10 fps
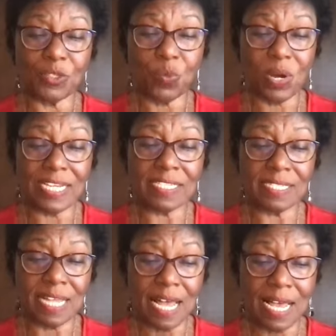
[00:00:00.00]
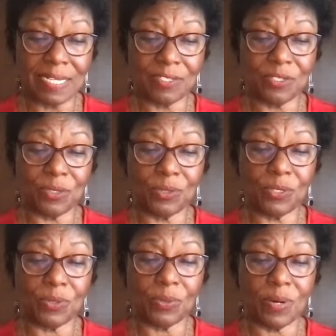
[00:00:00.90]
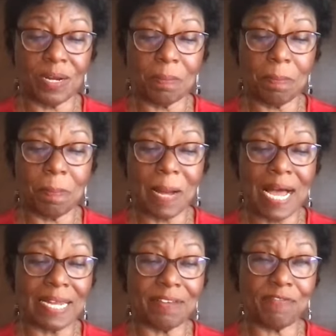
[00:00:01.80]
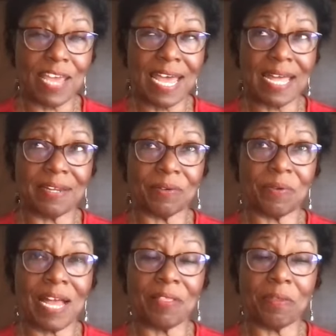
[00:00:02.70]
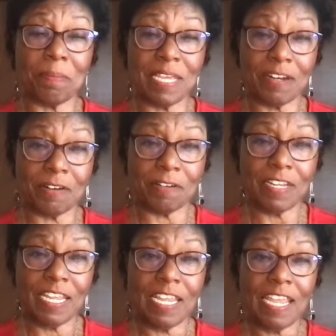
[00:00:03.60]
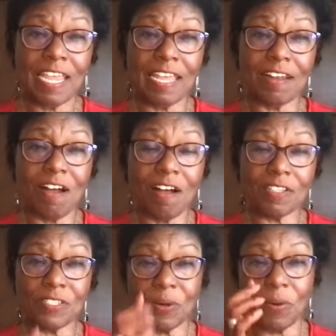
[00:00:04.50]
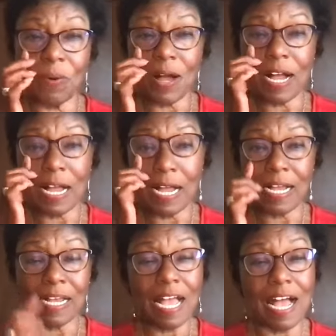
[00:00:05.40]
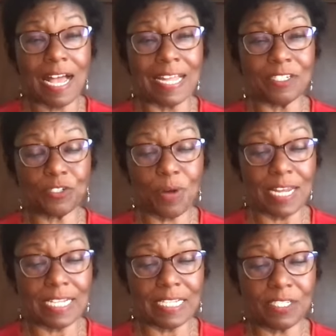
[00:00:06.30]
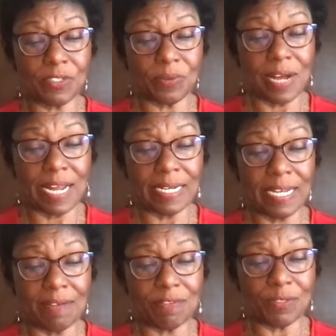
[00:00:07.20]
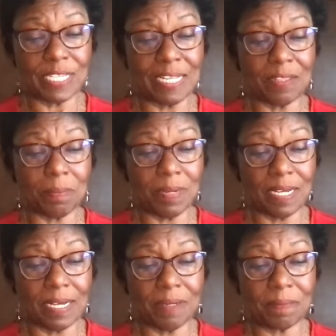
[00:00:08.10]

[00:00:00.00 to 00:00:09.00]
waist size due to body fat around the middle, and also high triglyceride levels in the blood.